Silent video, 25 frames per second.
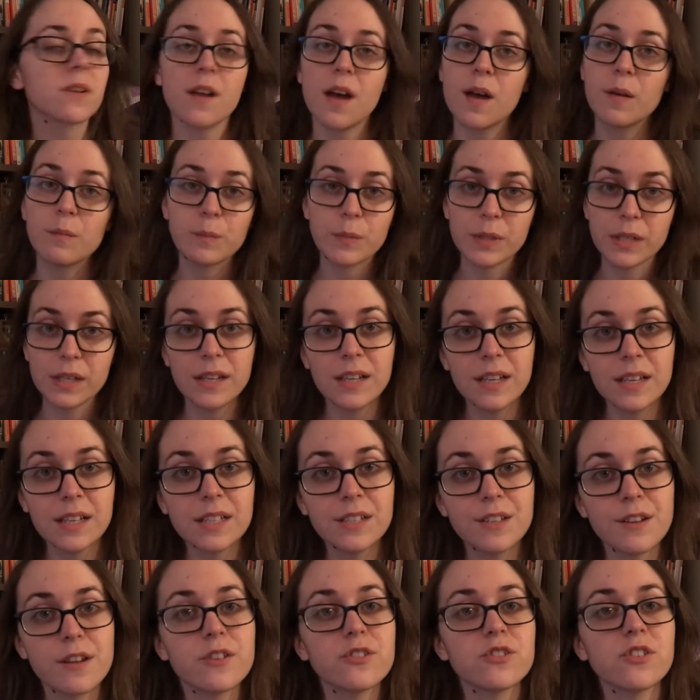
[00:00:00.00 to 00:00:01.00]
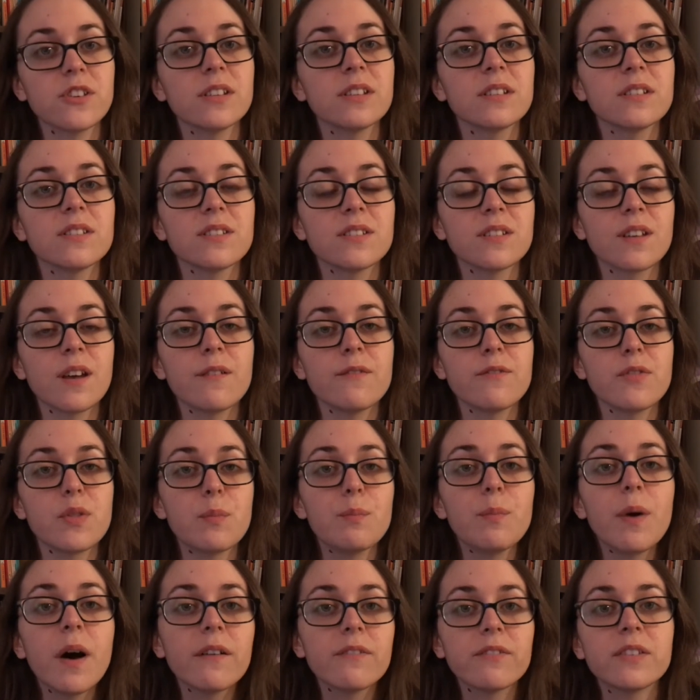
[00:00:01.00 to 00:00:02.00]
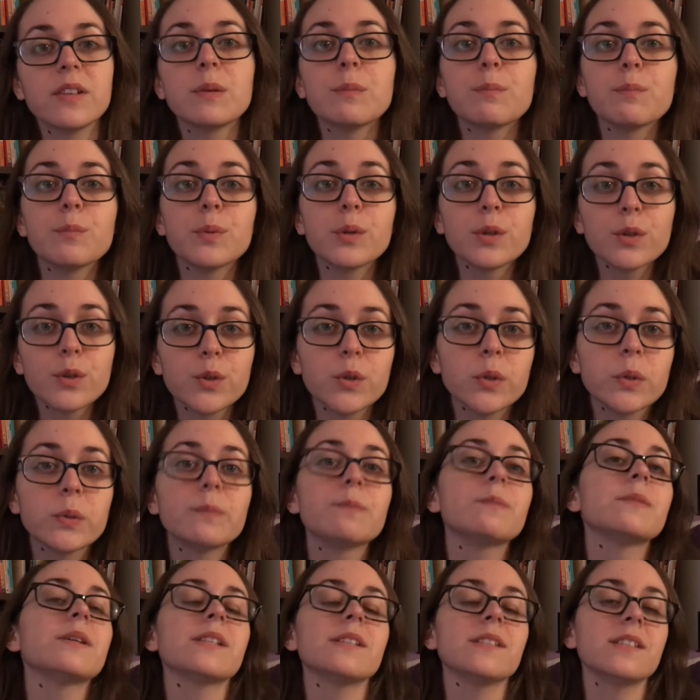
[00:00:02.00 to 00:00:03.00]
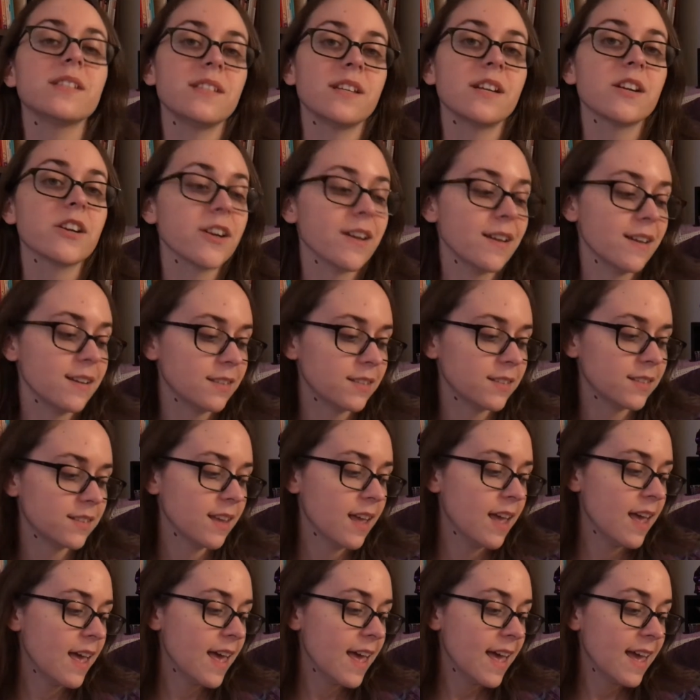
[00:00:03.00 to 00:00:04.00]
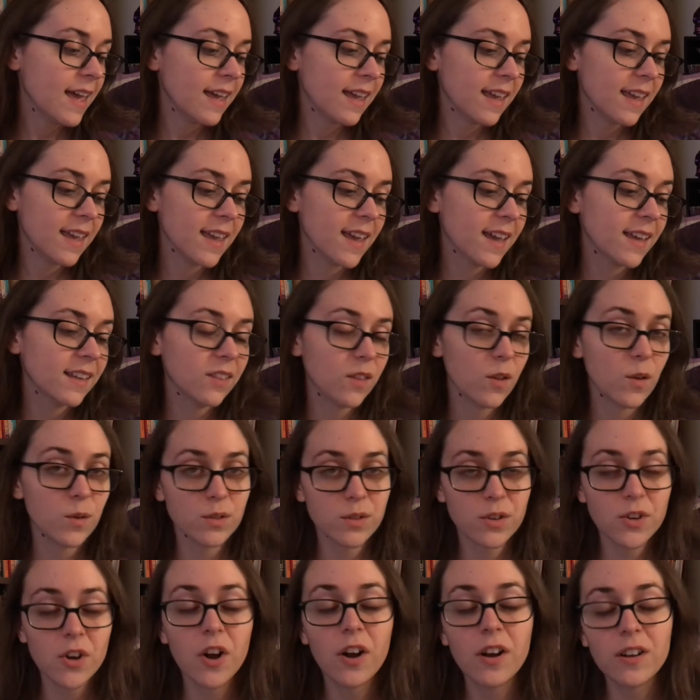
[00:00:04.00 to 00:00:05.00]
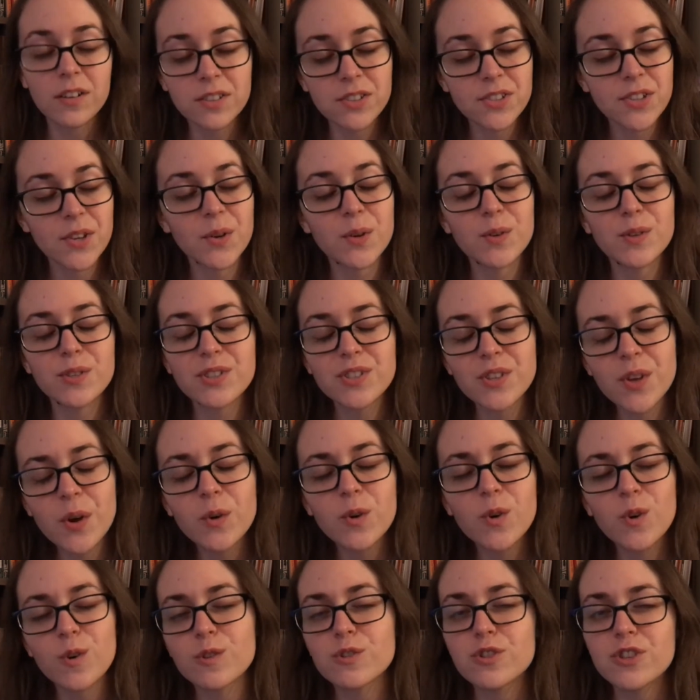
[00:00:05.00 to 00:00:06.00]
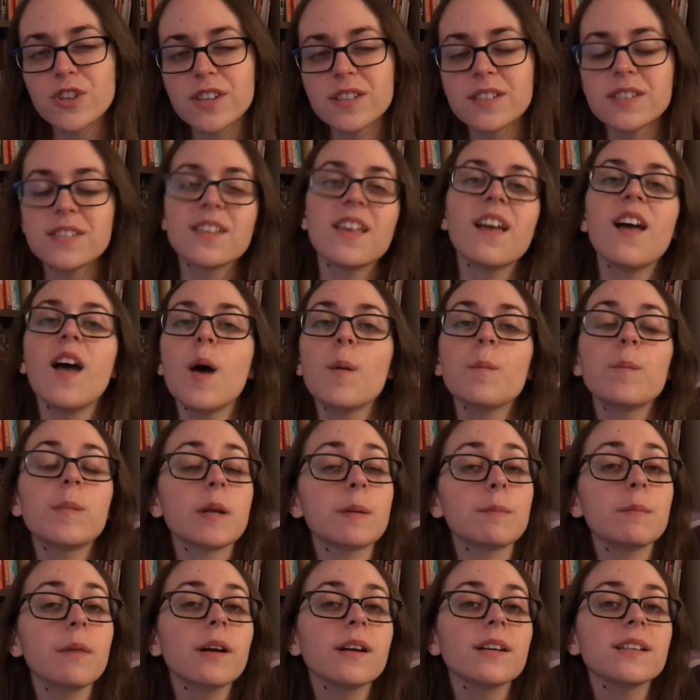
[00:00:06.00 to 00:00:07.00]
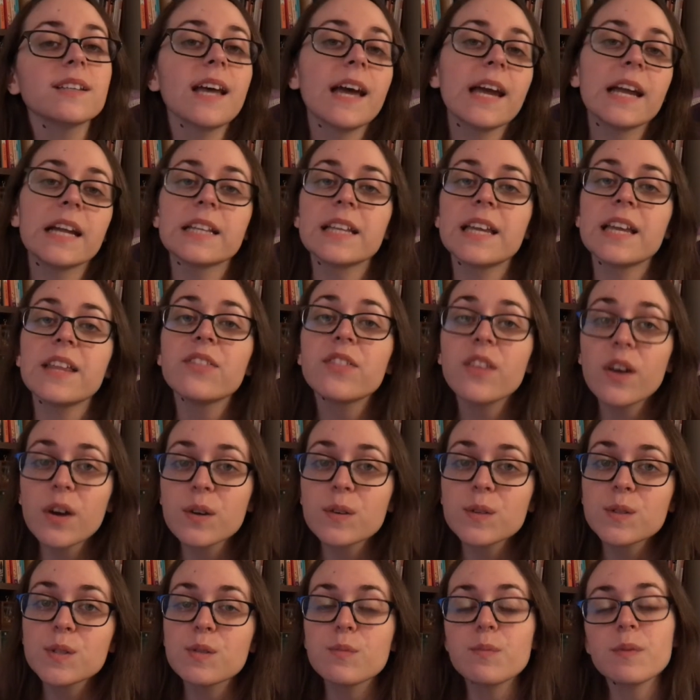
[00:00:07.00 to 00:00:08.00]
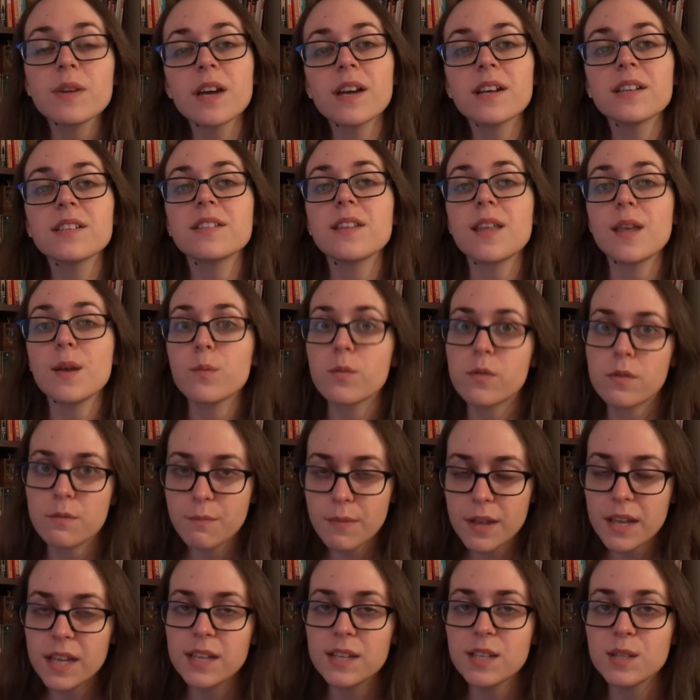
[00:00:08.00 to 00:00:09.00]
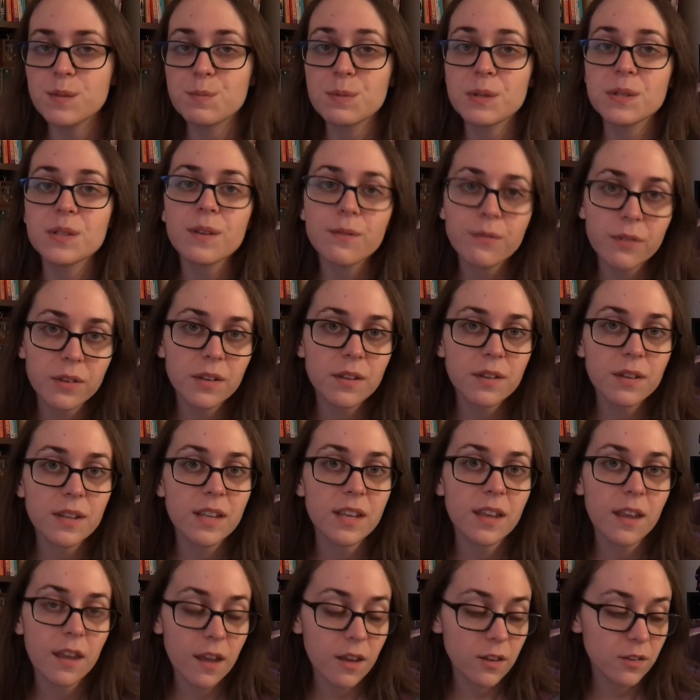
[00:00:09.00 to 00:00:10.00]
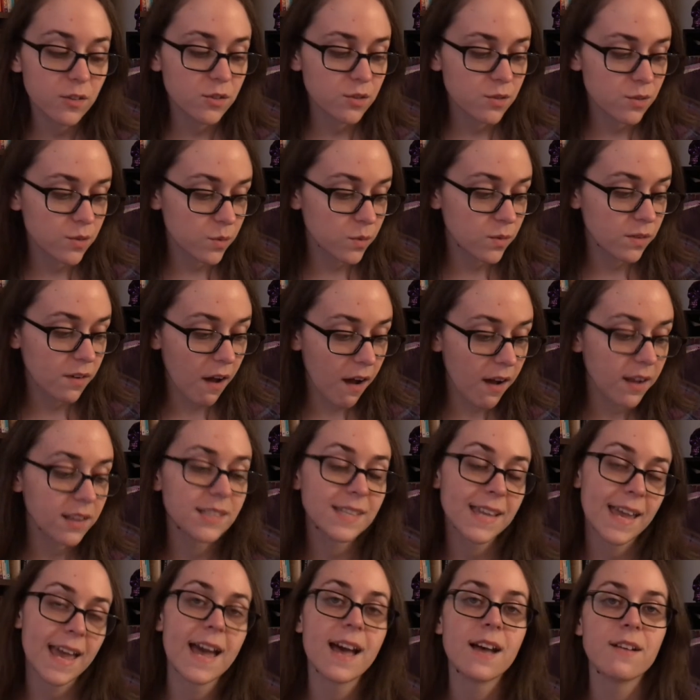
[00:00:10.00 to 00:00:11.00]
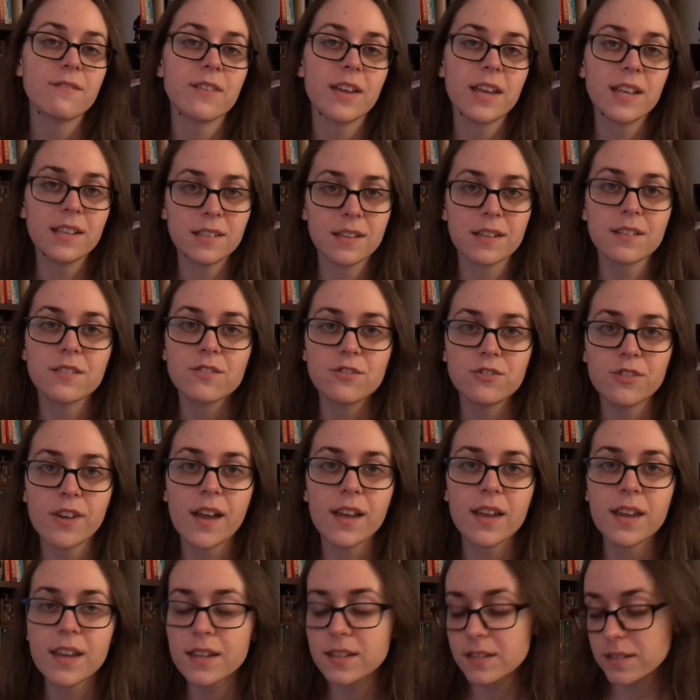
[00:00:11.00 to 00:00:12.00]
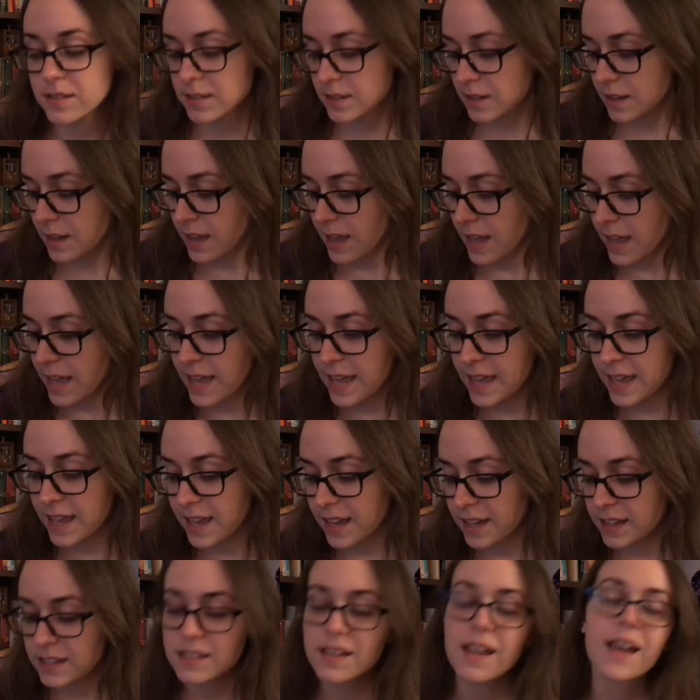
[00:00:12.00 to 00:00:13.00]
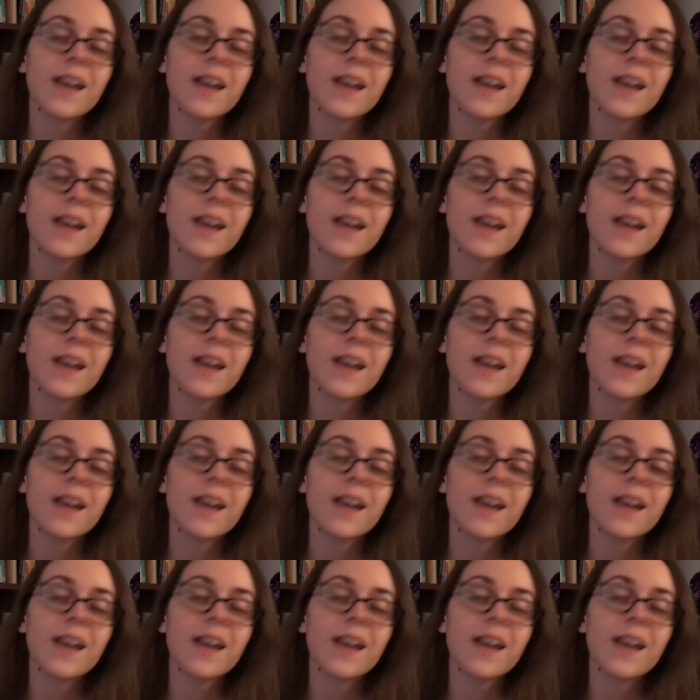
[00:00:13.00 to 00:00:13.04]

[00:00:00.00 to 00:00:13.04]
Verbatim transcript: Company editions of the Puffin and Bloom series and those are also so gorgeous but I'm not going to highlight those because they were made specifically to not have a dust jacket and